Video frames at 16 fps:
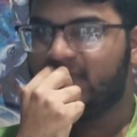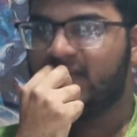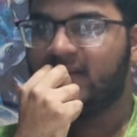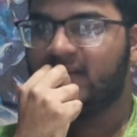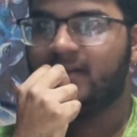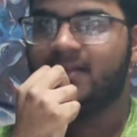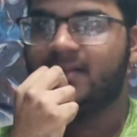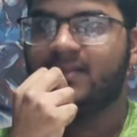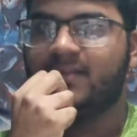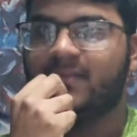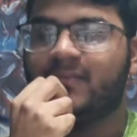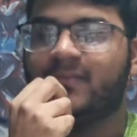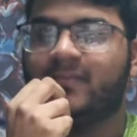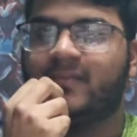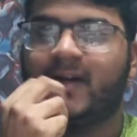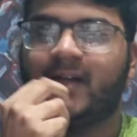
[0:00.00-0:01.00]
It's a
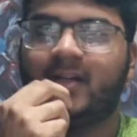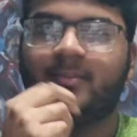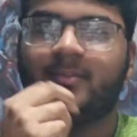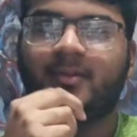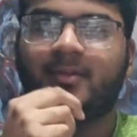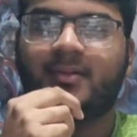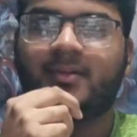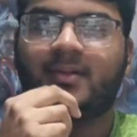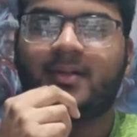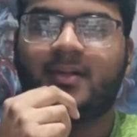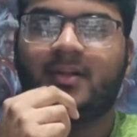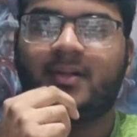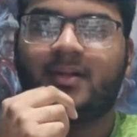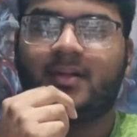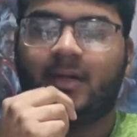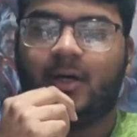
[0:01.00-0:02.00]
viable
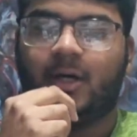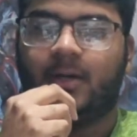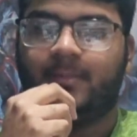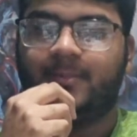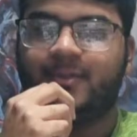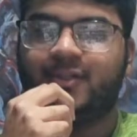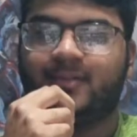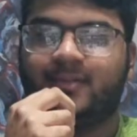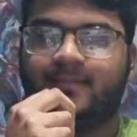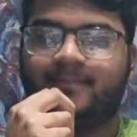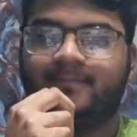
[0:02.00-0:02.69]
option.